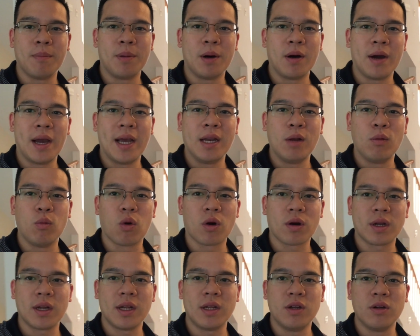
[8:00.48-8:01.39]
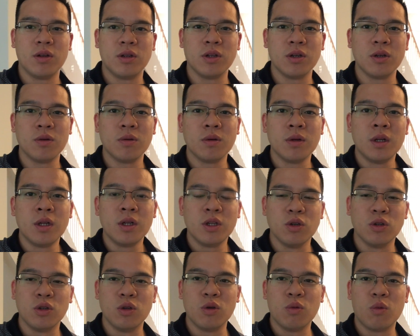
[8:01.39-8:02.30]
about any work that you do.
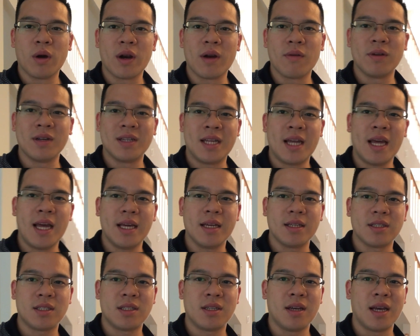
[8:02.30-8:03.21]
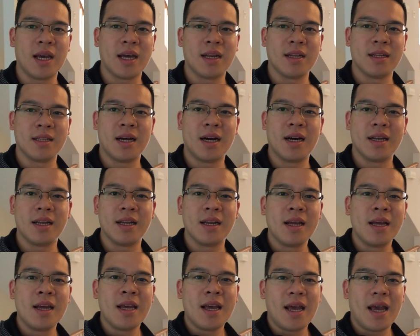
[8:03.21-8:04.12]
You do whatever it takes to get it done,
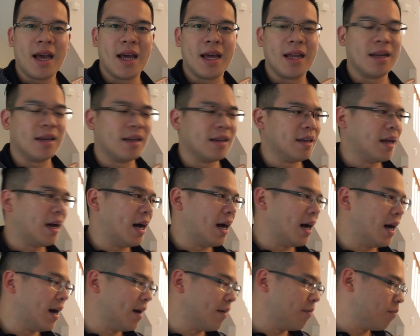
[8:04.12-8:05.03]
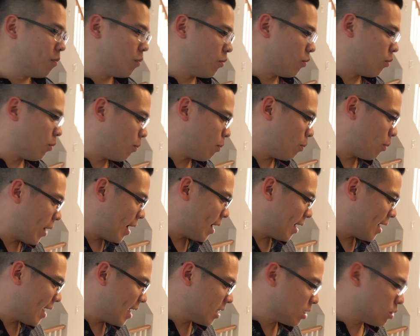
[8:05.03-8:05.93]
and um,
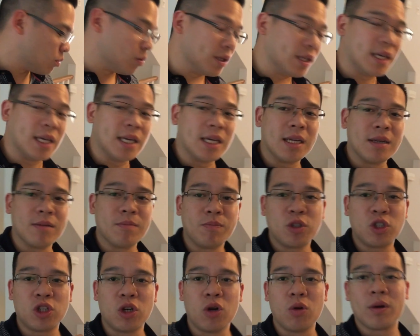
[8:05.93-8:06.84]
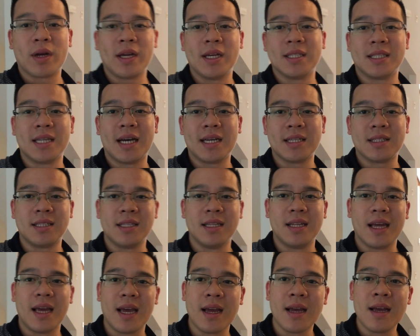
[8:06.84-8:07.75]
Brian has really showcased that
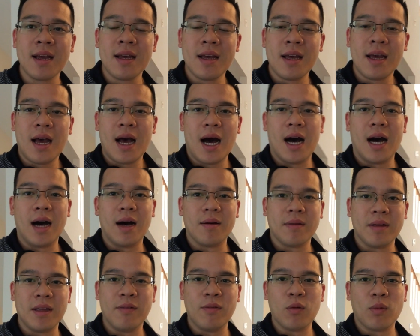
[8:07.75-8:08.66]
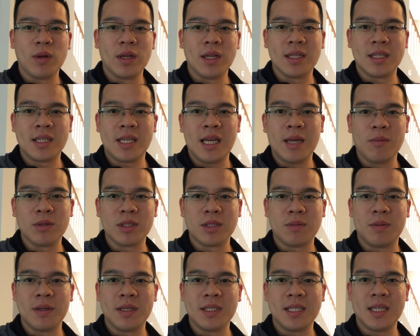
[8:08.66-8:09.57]
today. Uh, even when the team
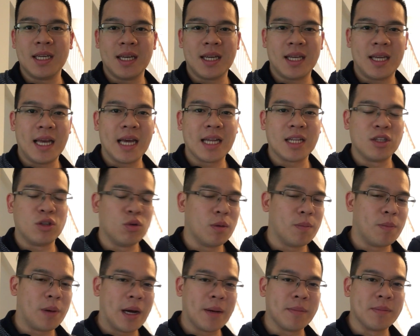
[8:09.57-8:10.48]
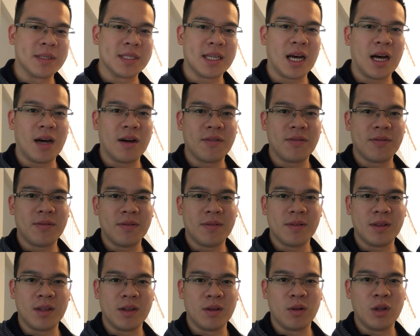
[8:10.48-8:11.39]
was busy, he had to do it by himself.
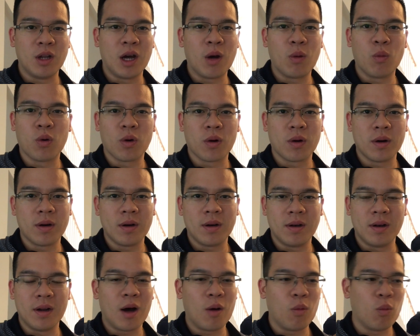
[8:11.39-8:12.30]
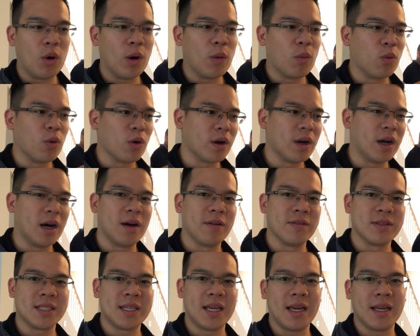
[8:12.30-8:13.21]
The non-word, not one word
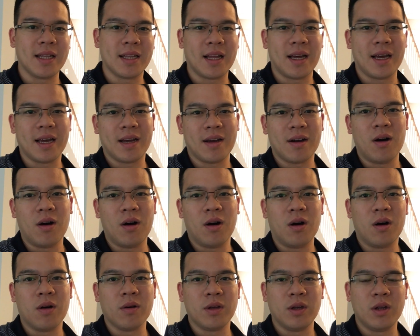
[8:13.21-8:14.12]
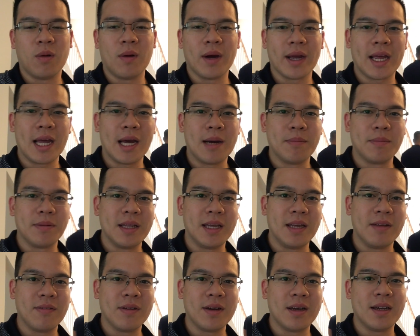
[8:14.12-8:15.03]
of saying like, "Oh, you know, I can't
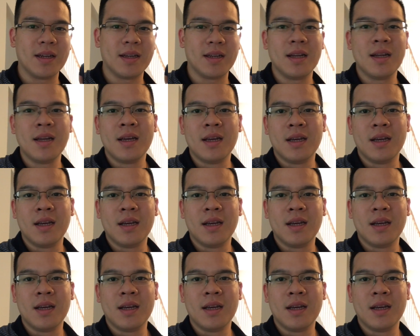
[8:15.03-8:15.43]
believe it."